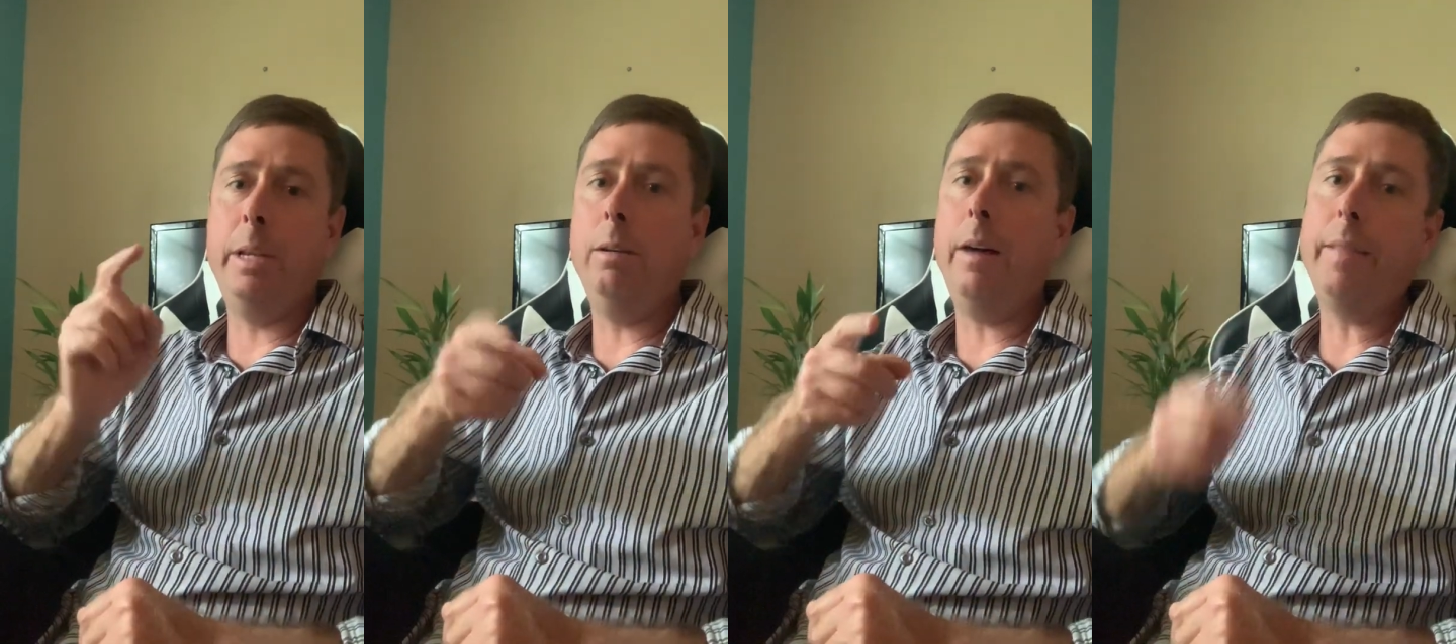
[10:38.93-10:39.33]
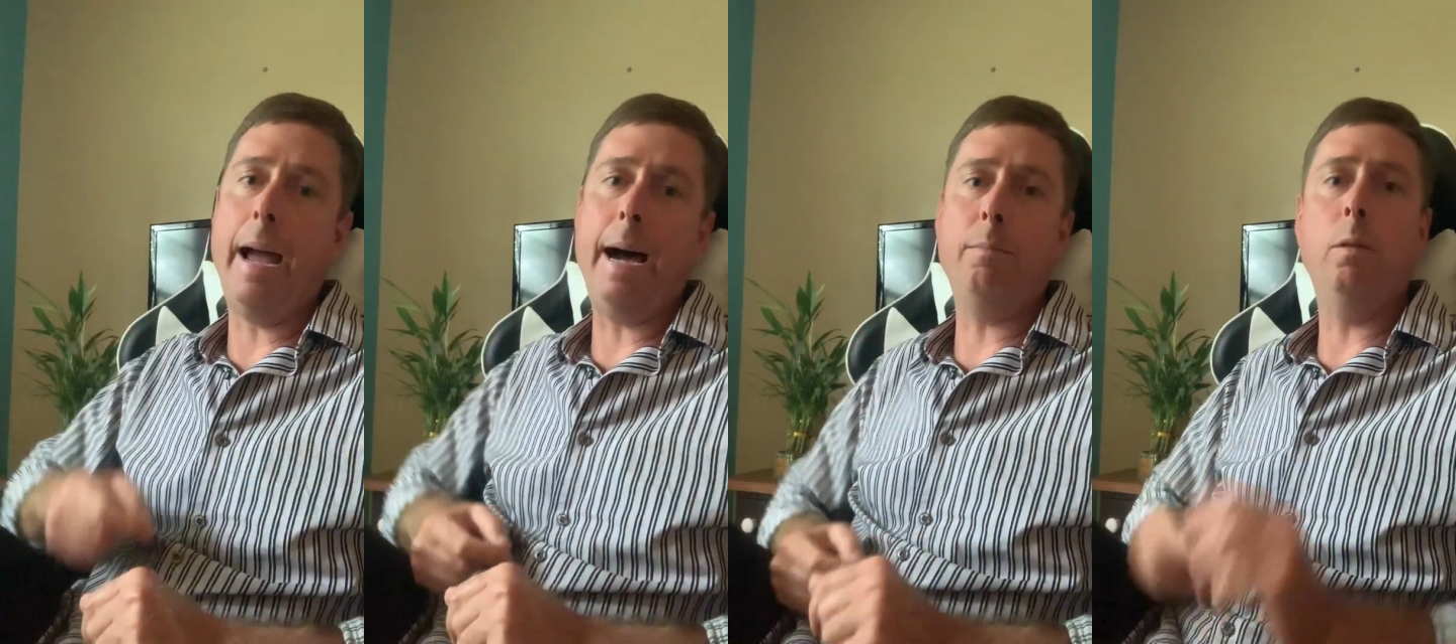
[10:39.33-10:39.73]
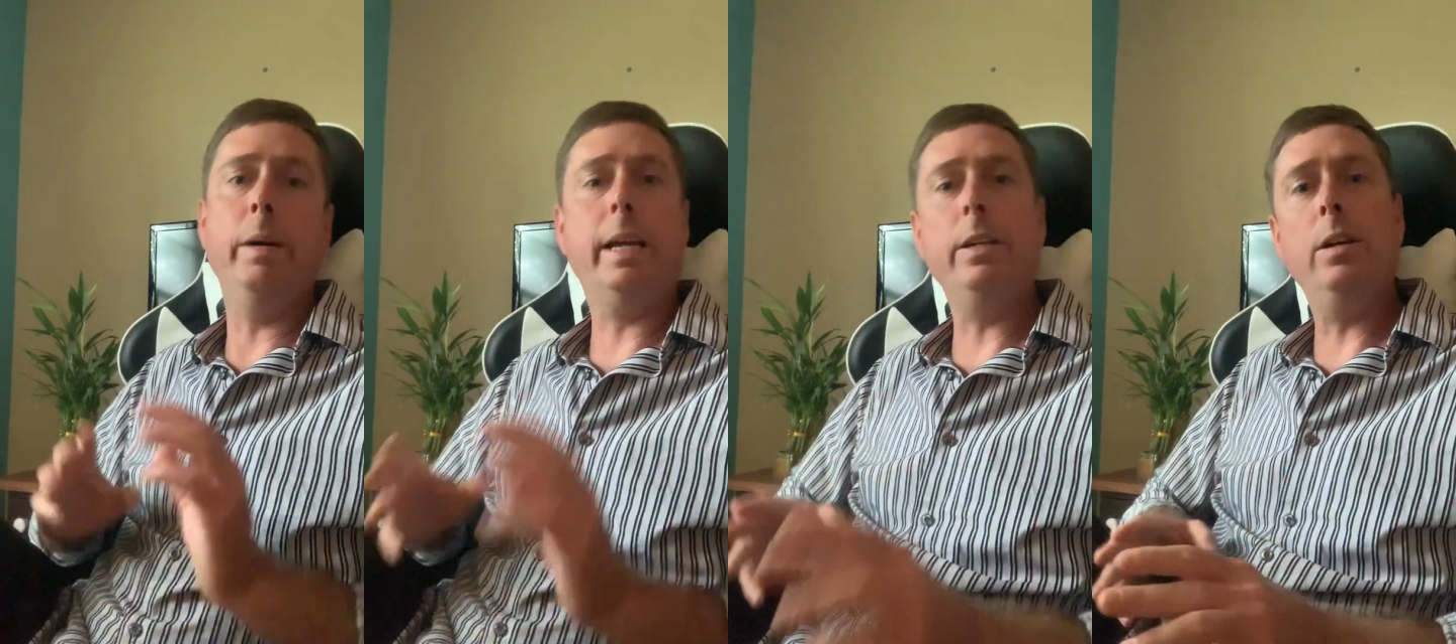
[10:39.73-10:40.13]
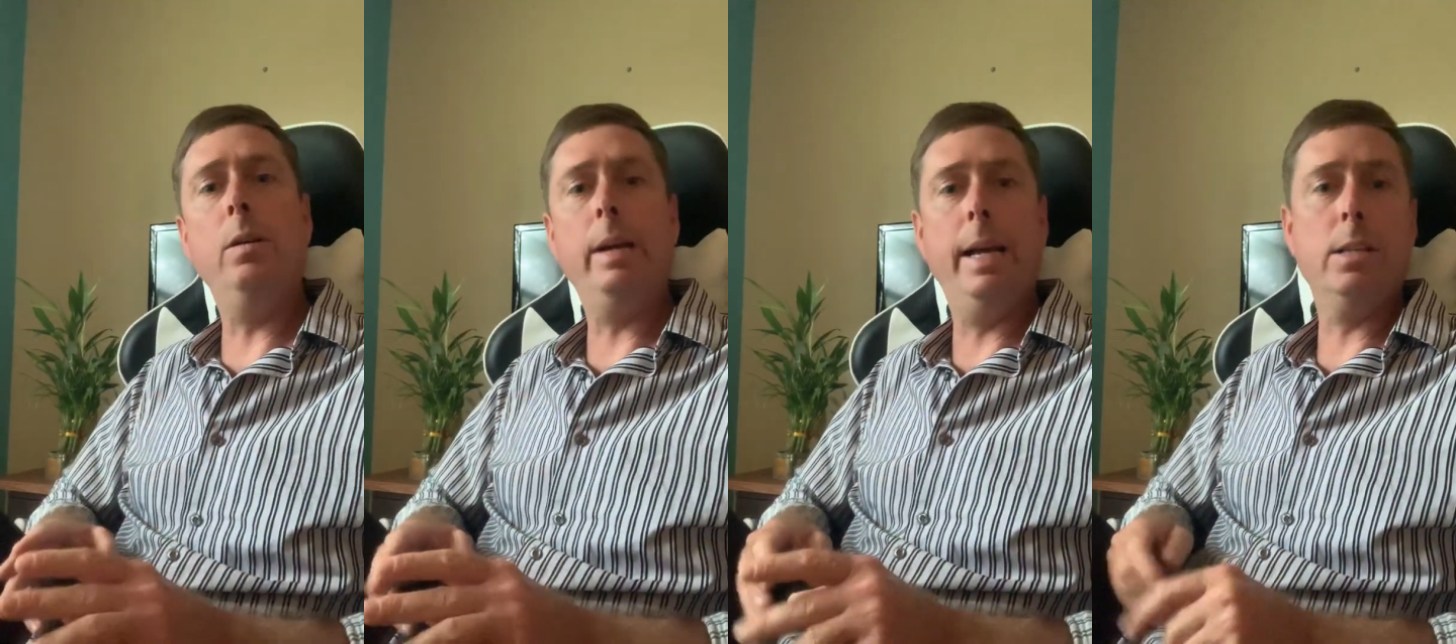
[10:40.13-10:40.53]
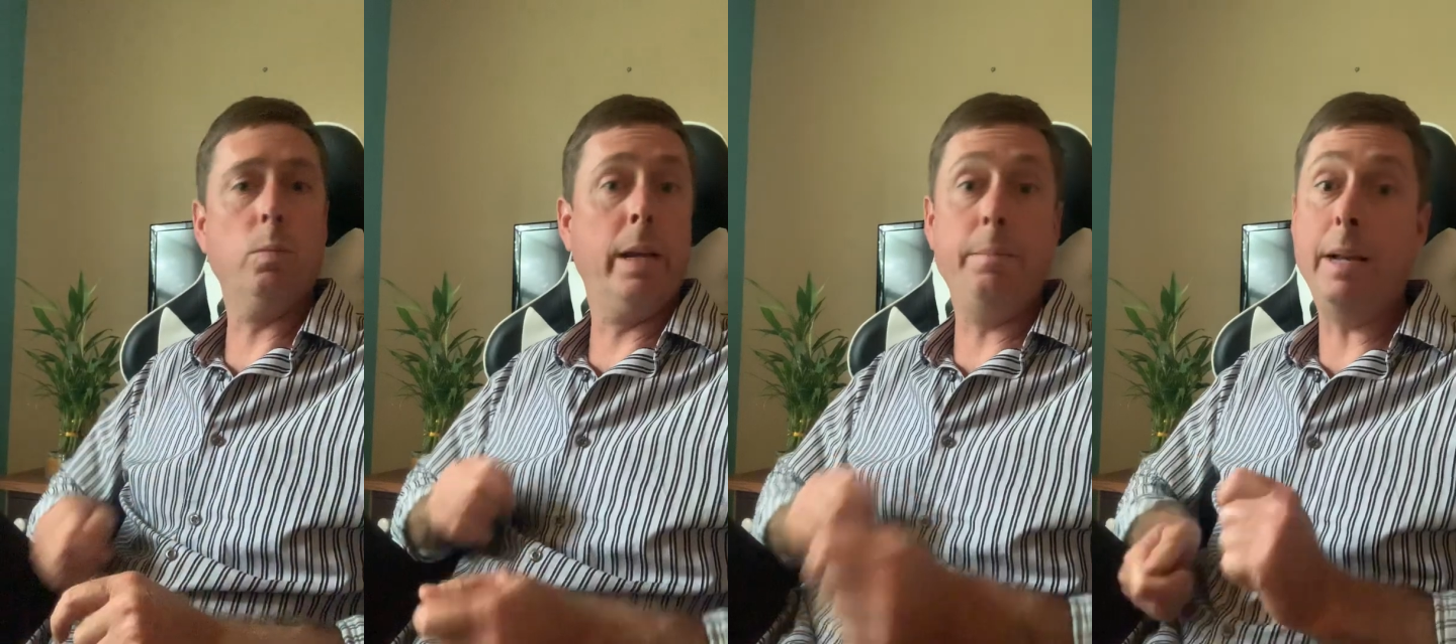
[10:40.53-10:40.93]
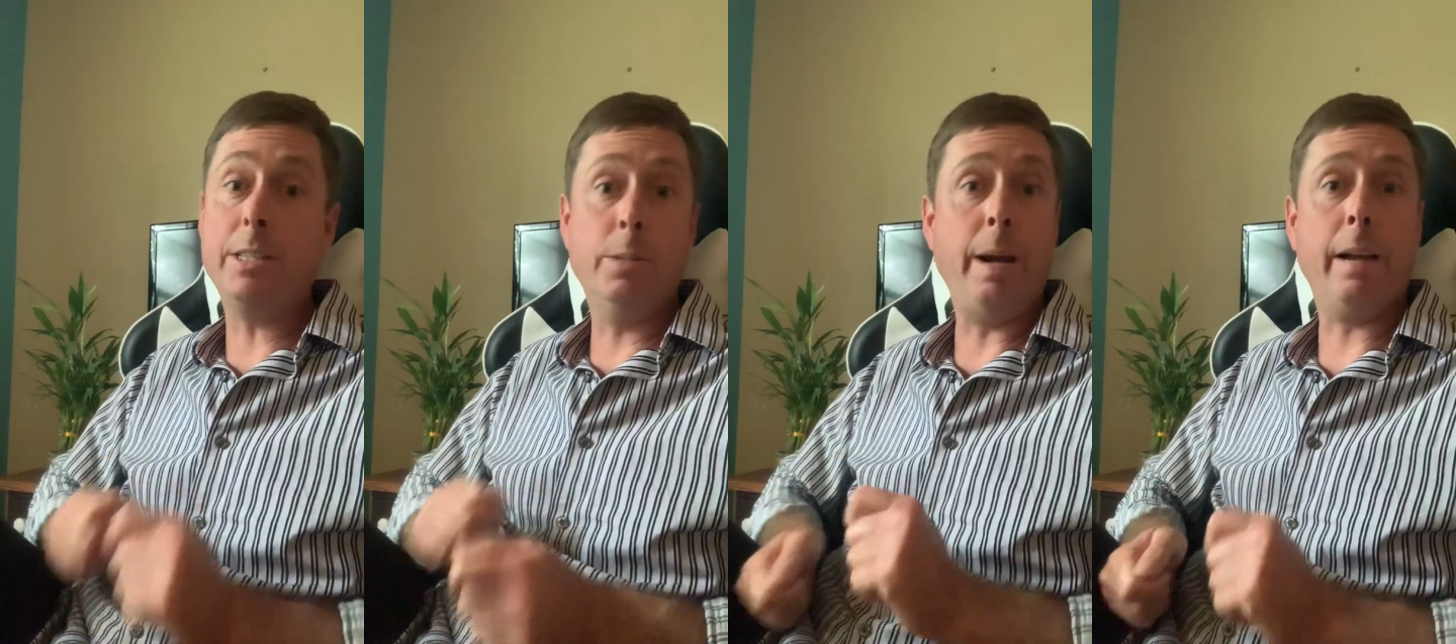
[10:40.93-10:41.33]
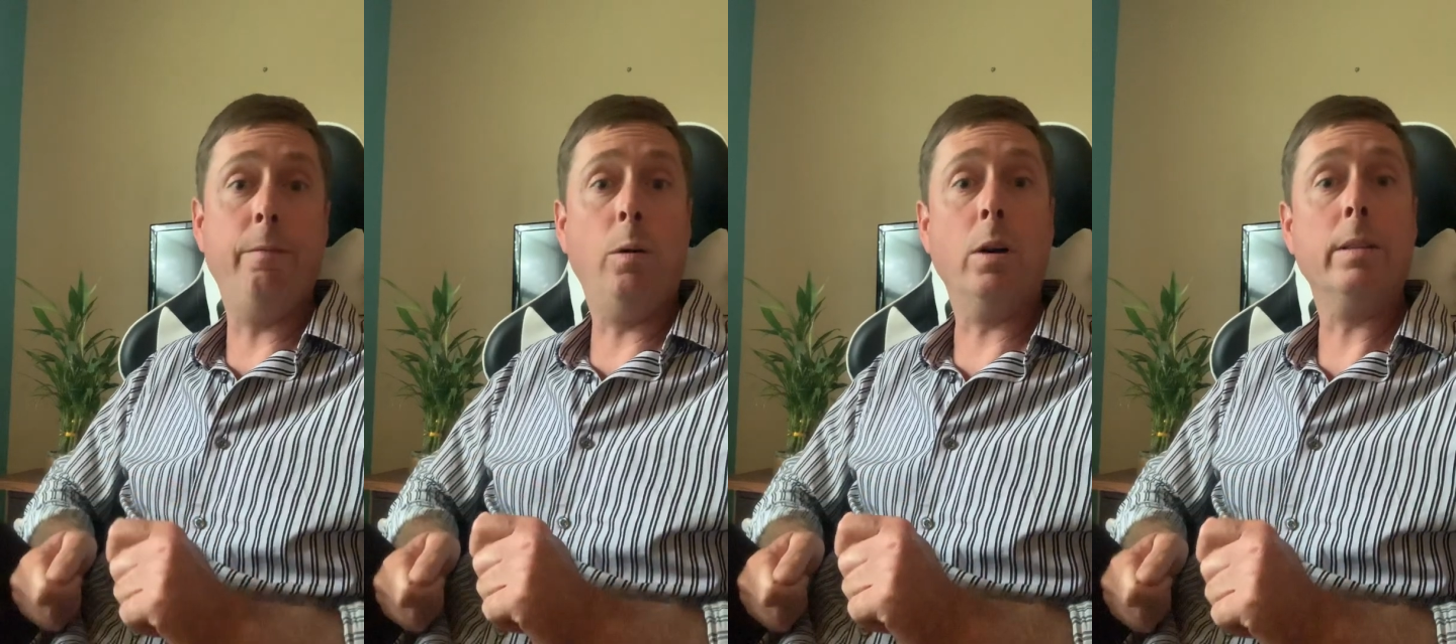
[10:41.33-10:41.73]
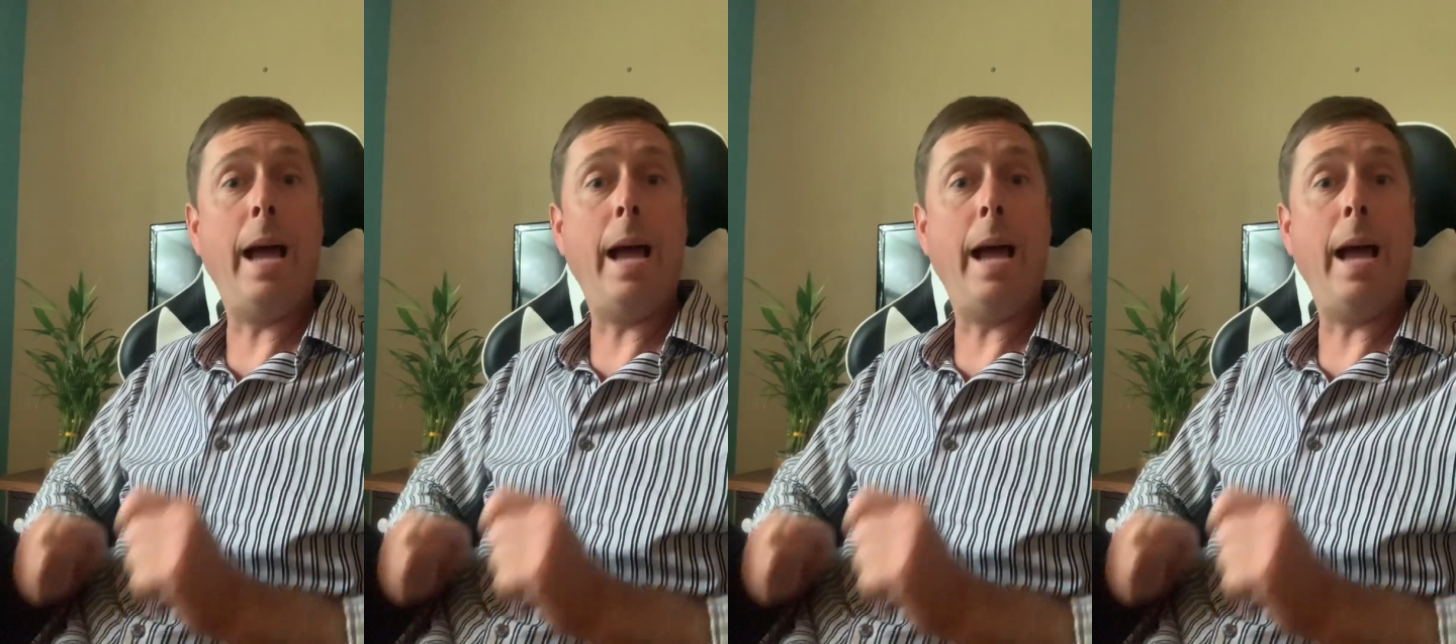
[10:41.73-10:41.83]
you have the app, what we can do is we can message back and forth.